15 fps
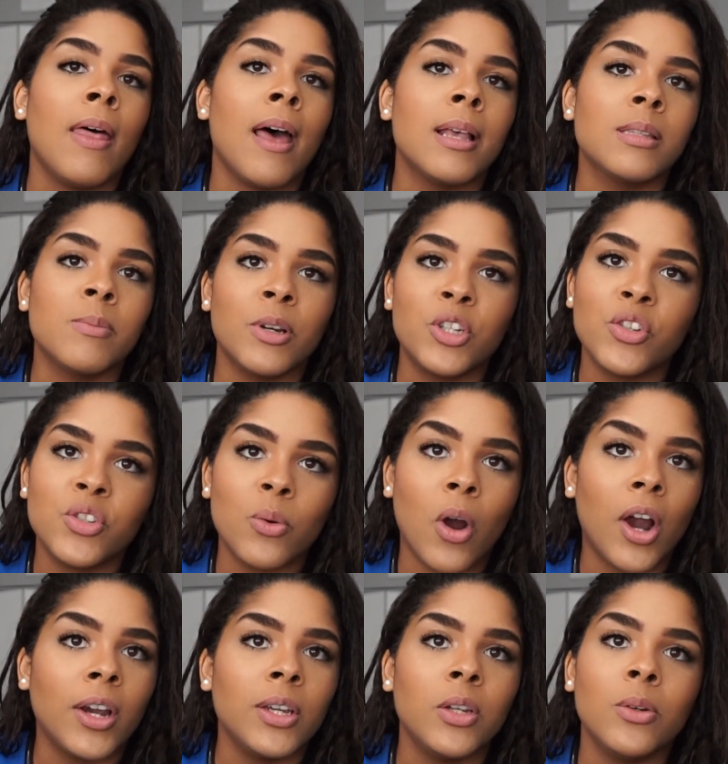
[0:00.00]
As much as you
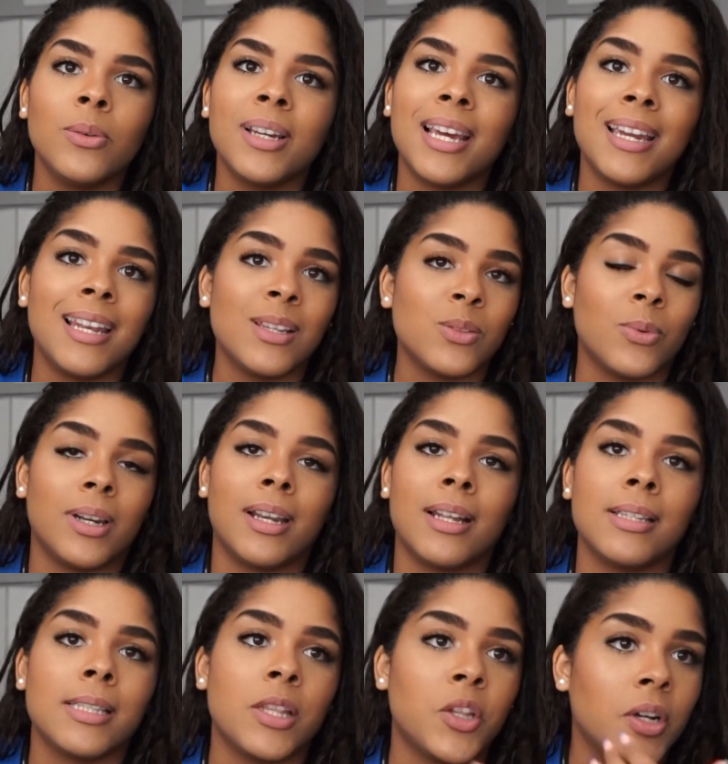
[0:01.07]
argue, it is what
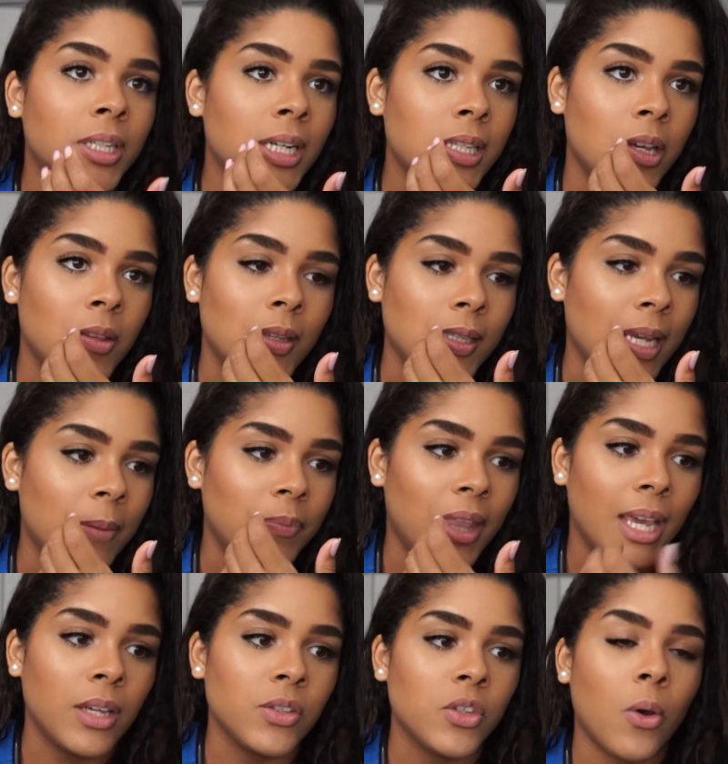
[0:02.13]
it is, and they're gonna say the same
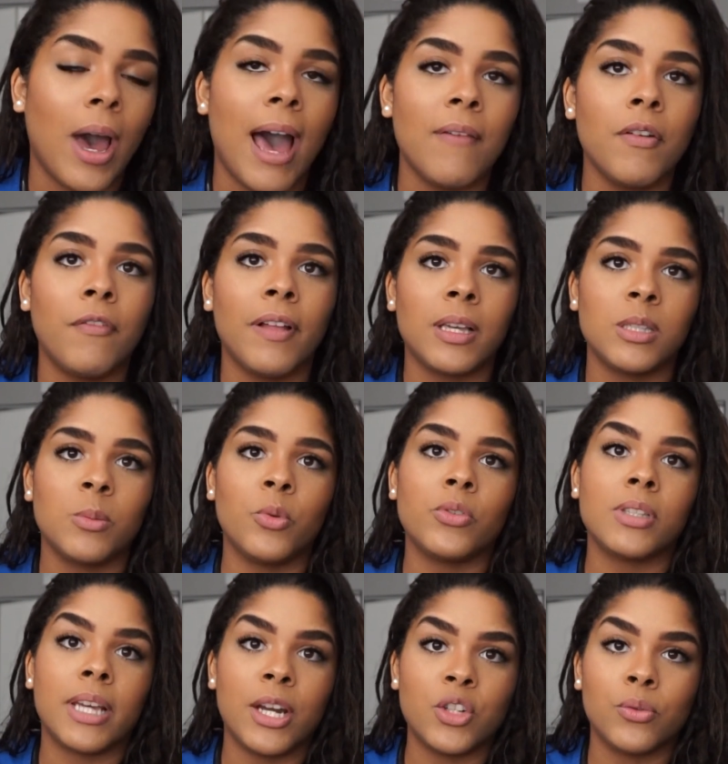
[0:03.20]
thing. So have a flexible
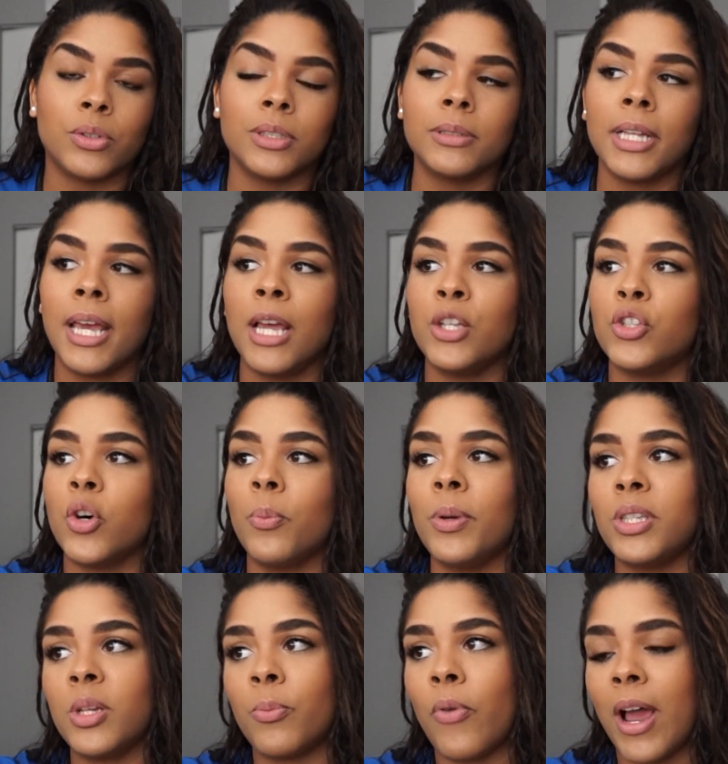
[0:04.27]
schedule. Don't
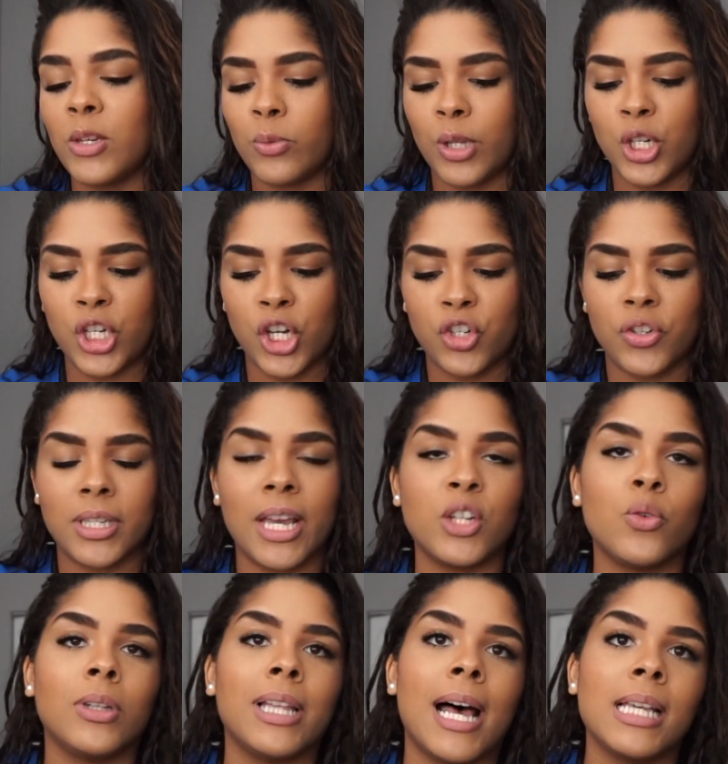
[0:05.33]
be surprised when they change your
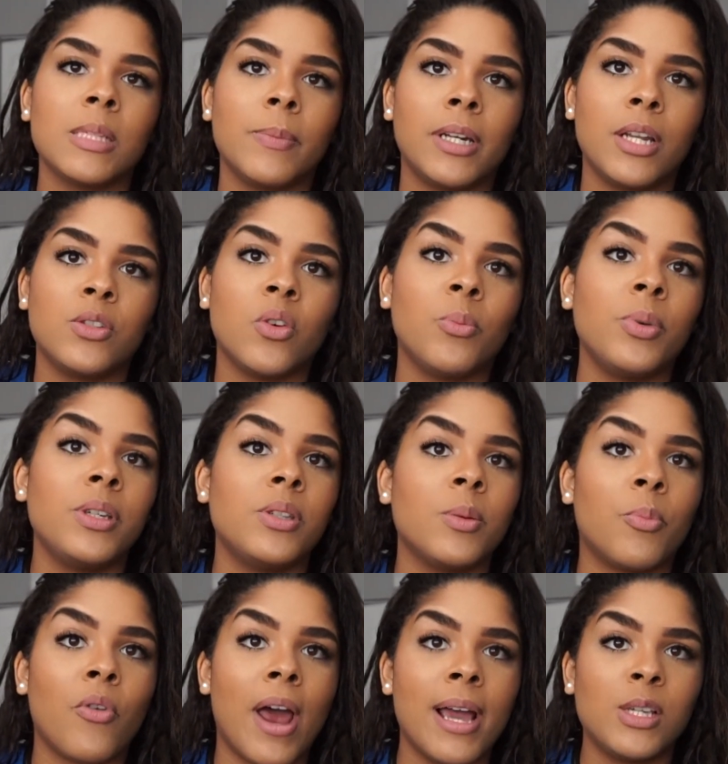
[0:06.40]
schedule last minute. Don't be
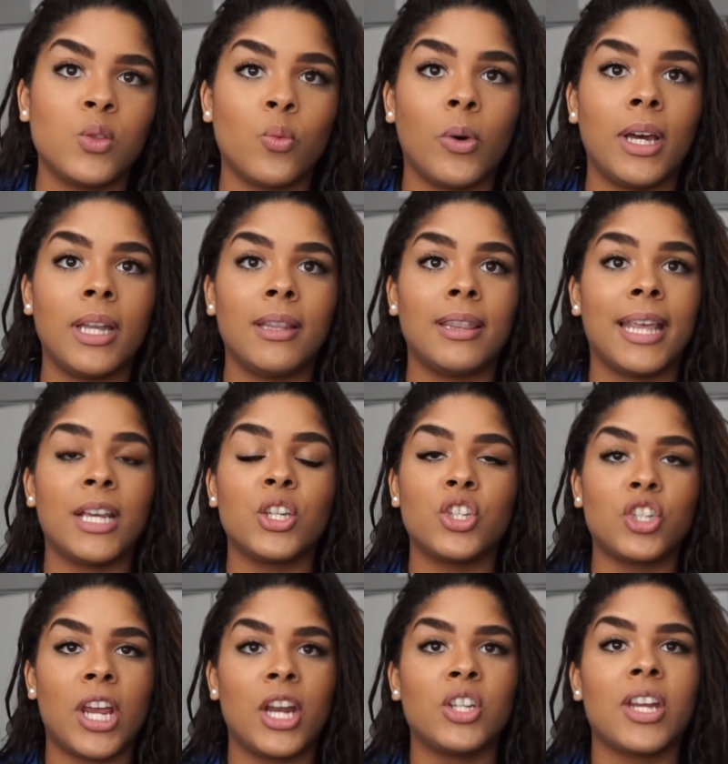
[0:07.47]
surprised when things
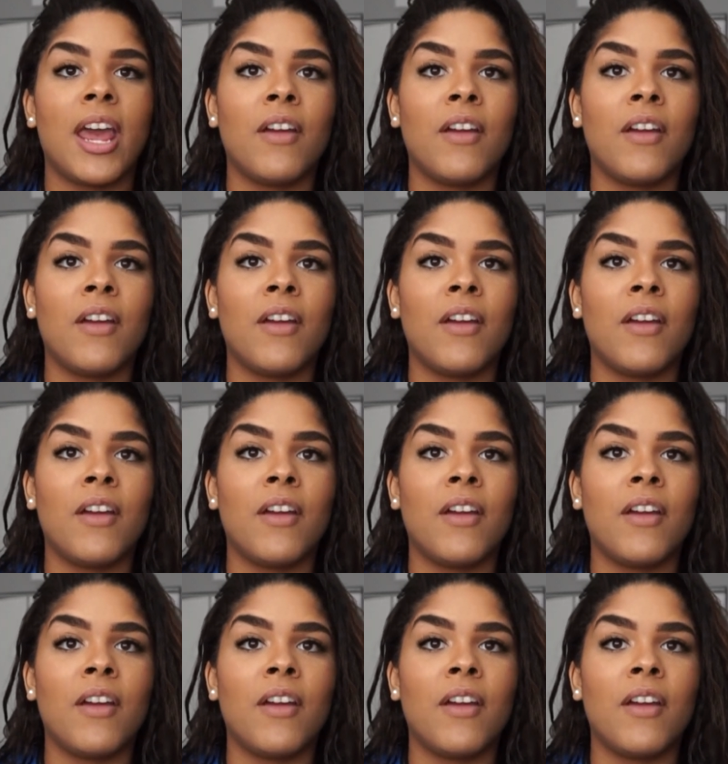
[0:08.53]
change.